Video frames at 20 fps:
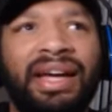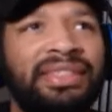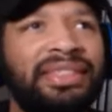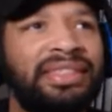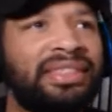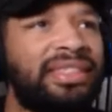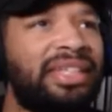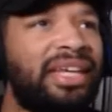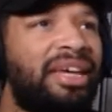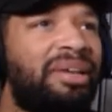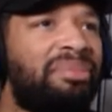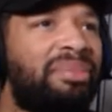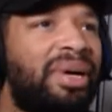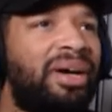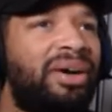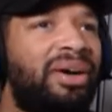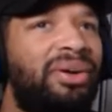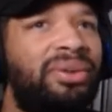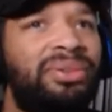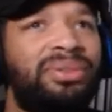came
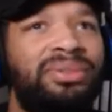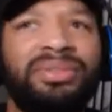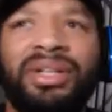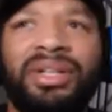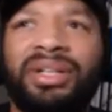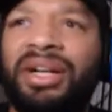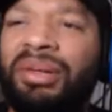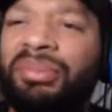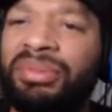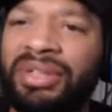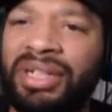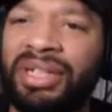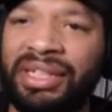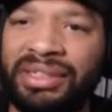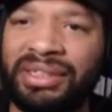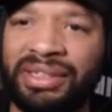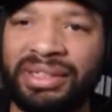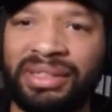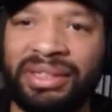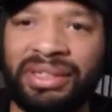out a couple days
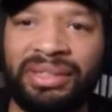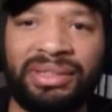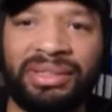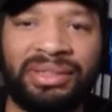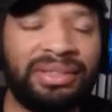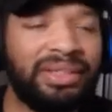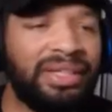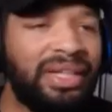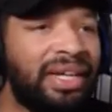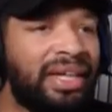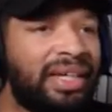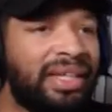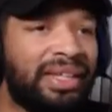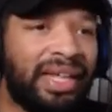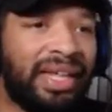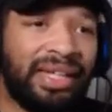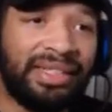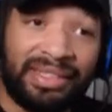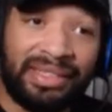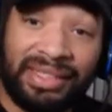ago. That's
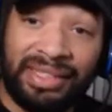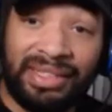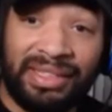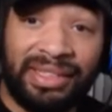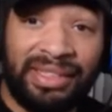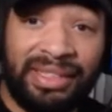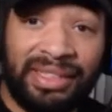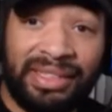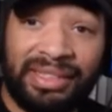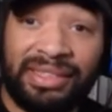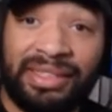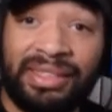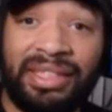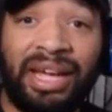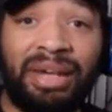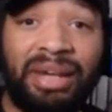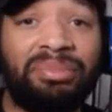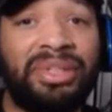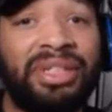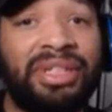good. That
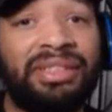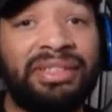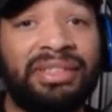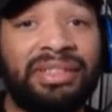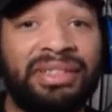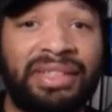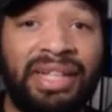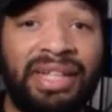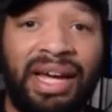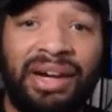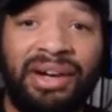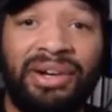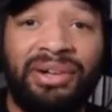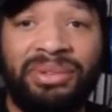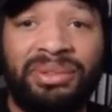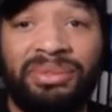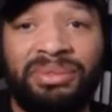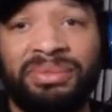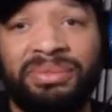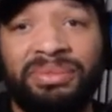means now
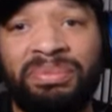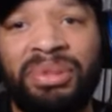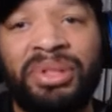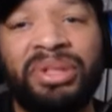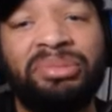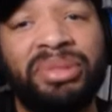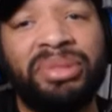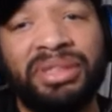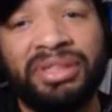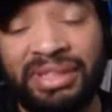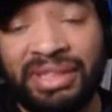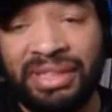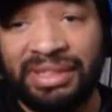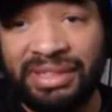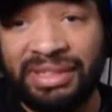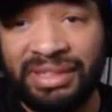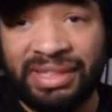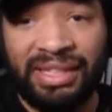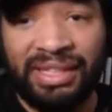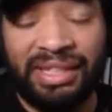pretty much they
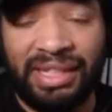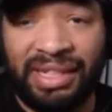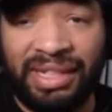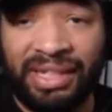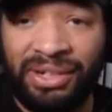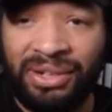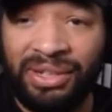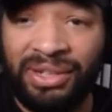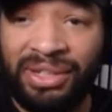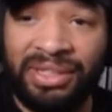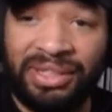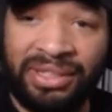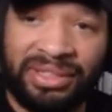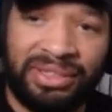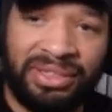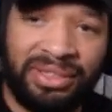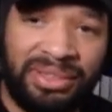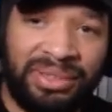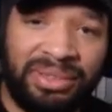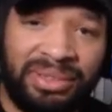said that all they're going to
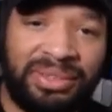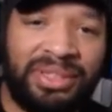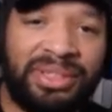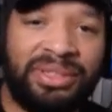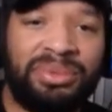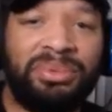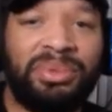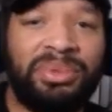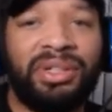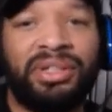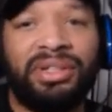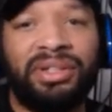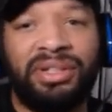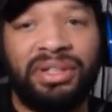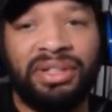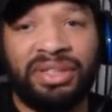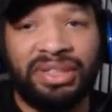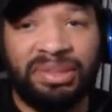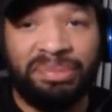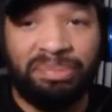do is work on
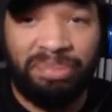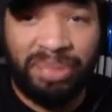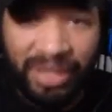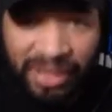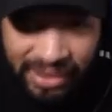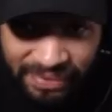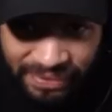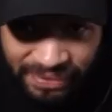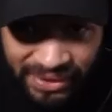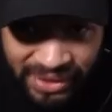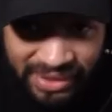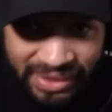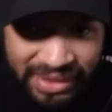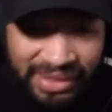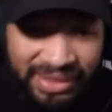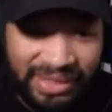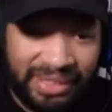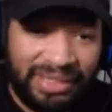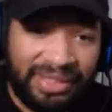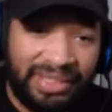bug fixes
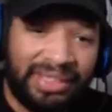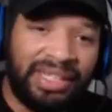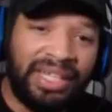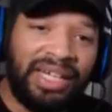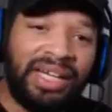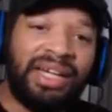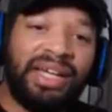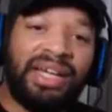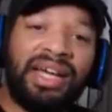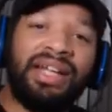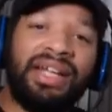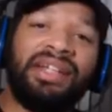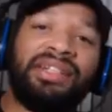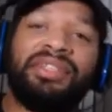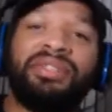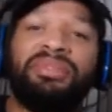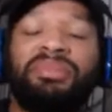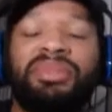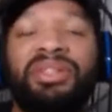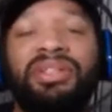and they're going to be
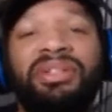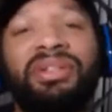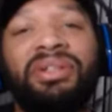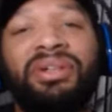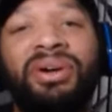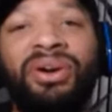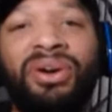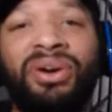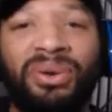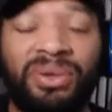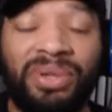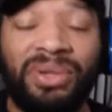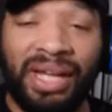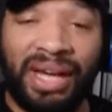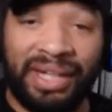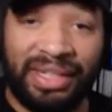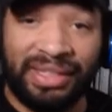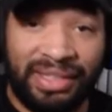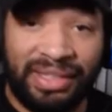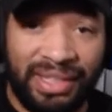doing a whole lot of
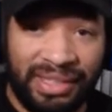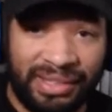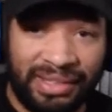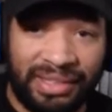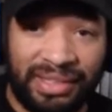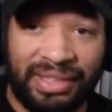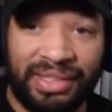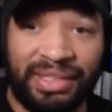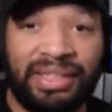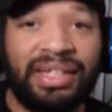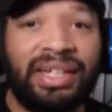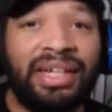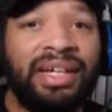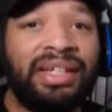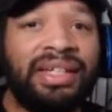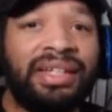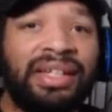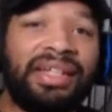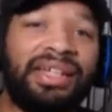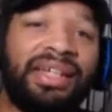testing. The
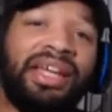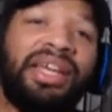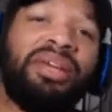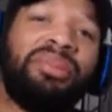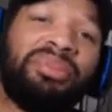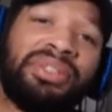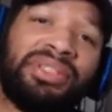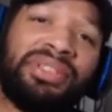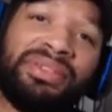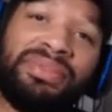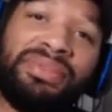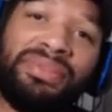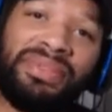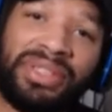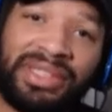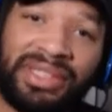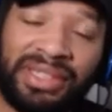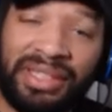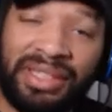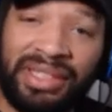game is
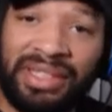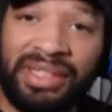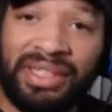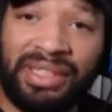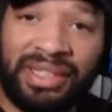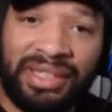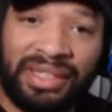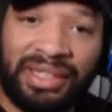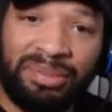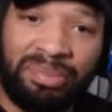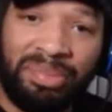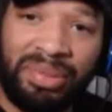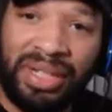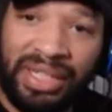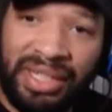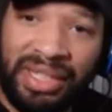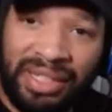officially complete